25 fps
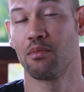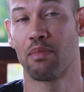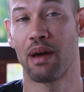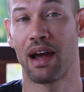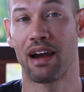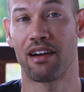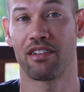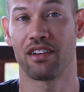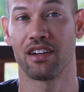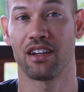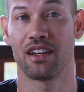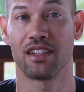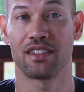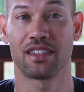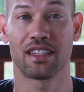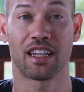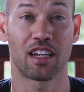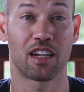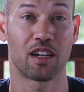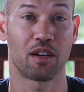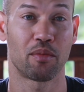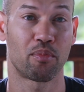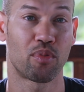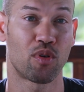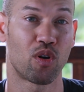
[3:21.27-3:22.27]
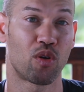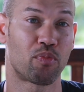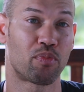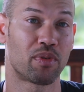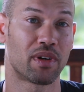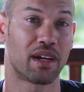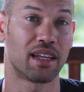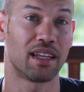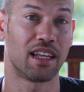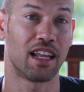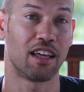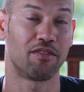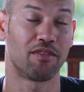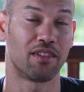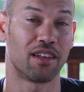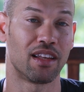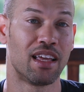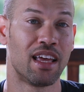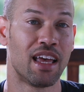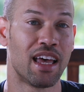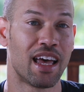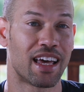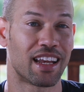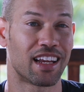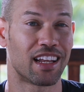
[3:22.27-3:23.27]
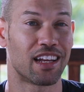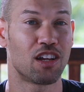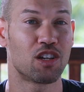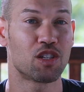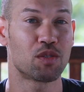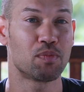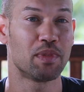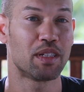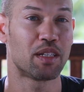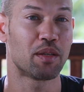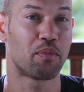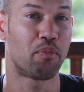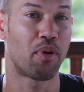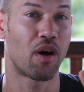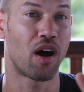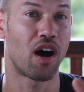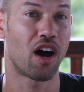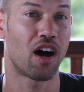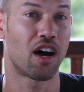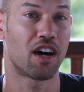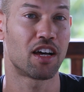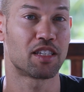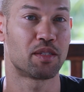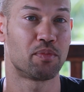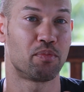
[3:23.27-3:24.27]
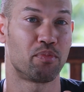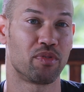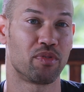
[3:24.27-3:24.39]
the barriers at an appropriate level and allows me to pause